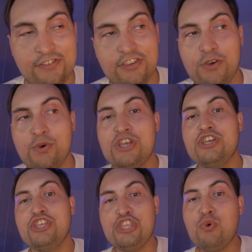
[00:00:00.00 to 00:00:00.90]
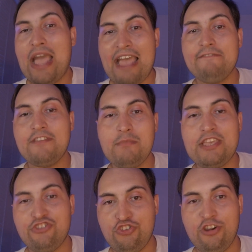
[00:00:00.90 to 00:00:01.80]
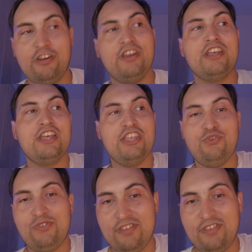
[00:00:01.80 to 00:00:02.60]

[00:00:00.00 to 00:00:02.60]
So you have to make sure you